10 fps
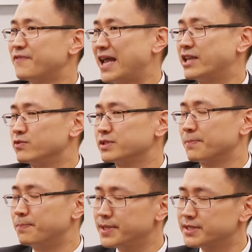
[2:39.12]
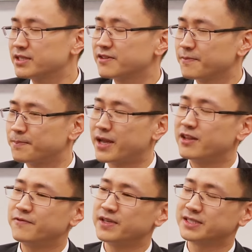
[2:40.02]
values, the business
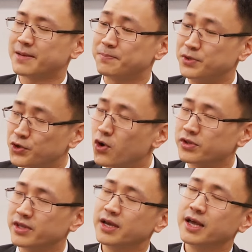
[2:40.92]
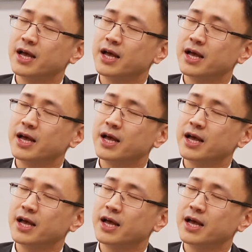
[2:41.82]
benefits that beyond